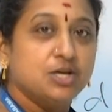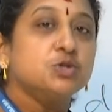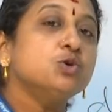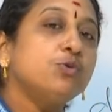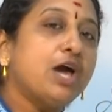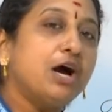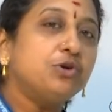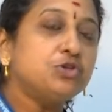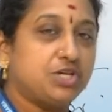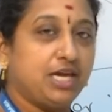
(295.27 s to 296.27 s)
So we have
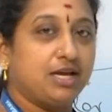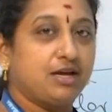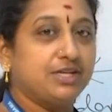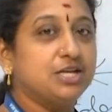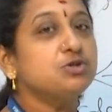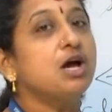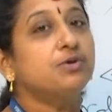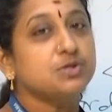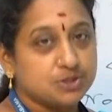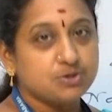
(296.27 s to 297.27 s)
to check, that is, we have
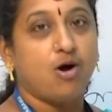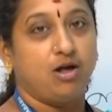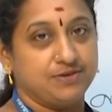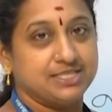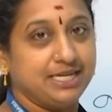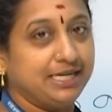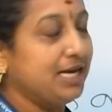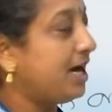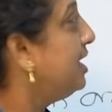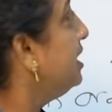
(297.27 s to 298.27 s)
to solve, isn't it now?